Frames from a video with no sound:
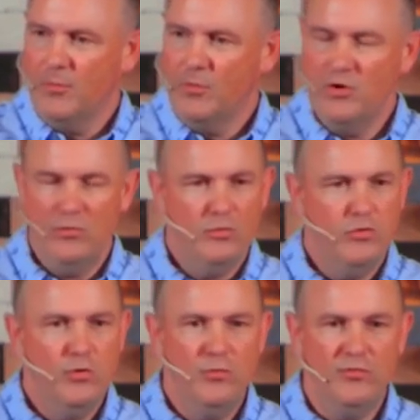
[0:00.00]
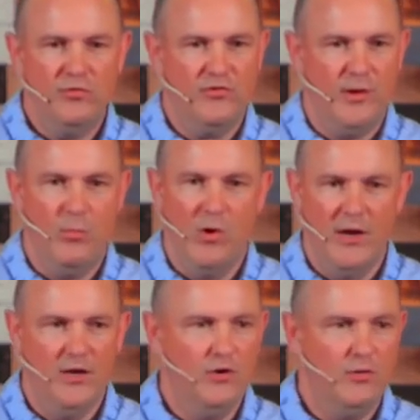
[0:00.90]
When you lose
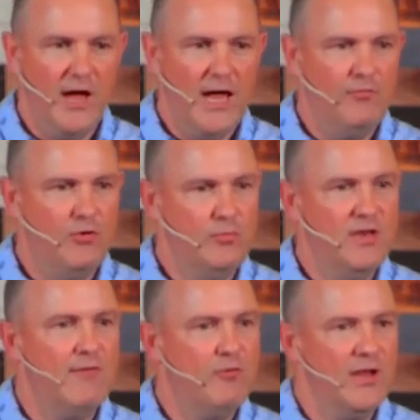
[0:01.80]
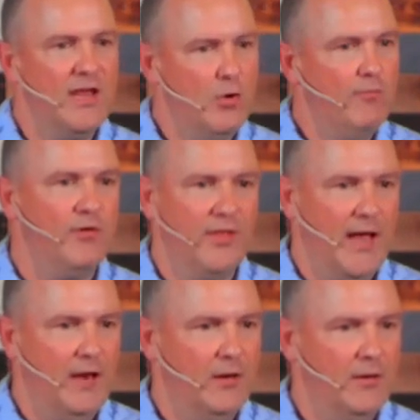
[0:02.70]
someone in your life, you never get over
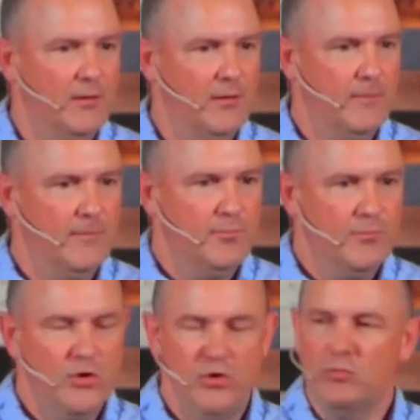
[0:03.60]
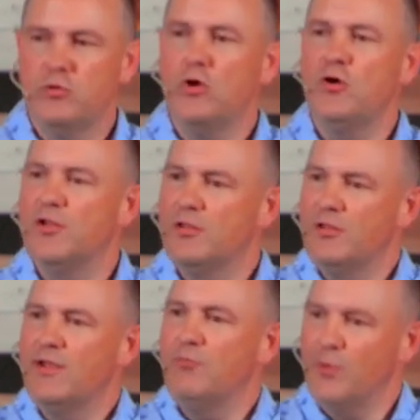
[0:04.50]
that. You learn to
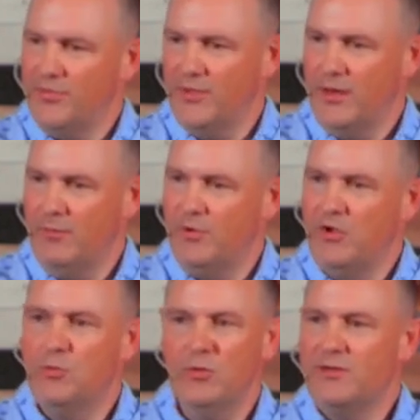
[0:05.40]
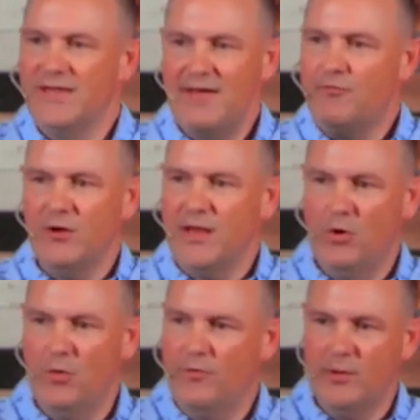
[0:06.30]
live with it, but you will never get
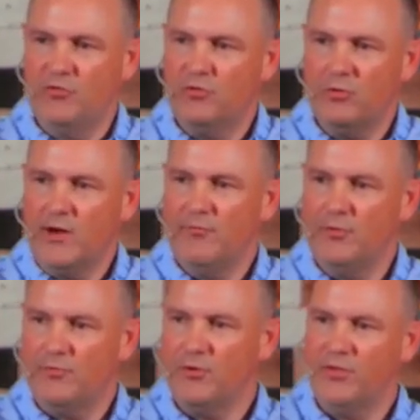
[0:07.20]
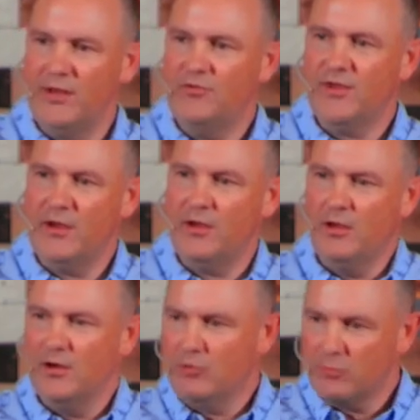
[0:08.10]
over it. I'm so grateful for things like
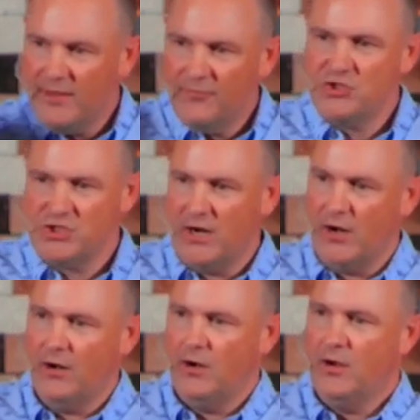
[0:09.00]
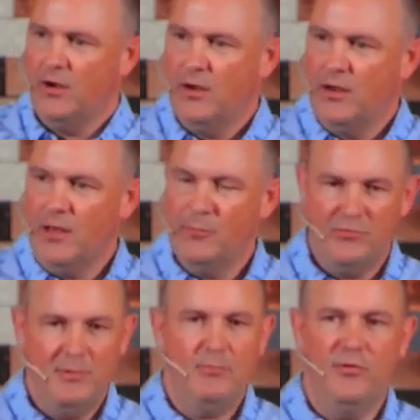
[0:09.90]
grief share, helps
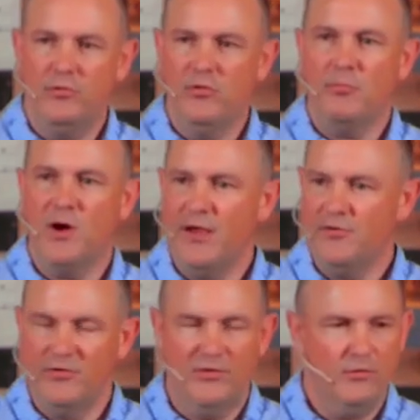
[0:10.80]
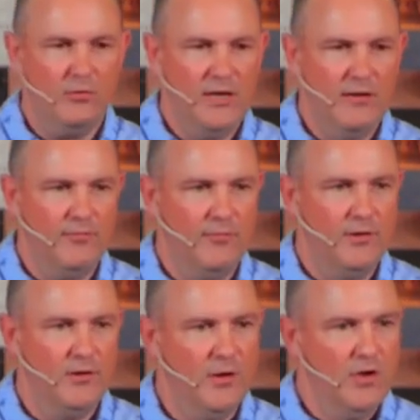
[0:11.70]
people through the process of grief,
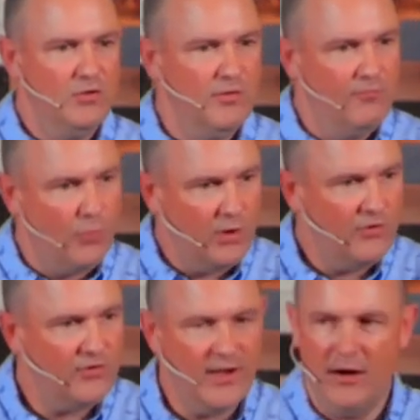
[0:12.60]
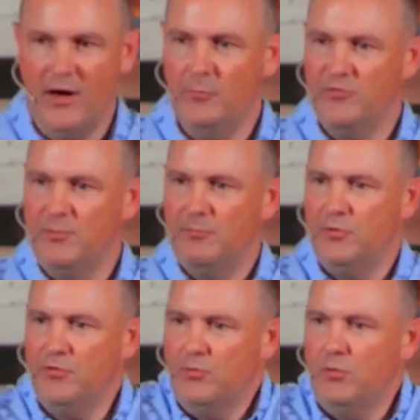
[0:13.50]
and divorce care helps people
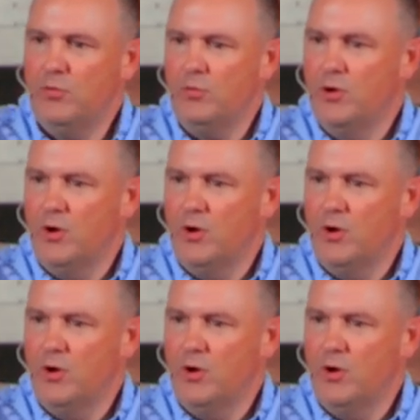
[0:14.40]
through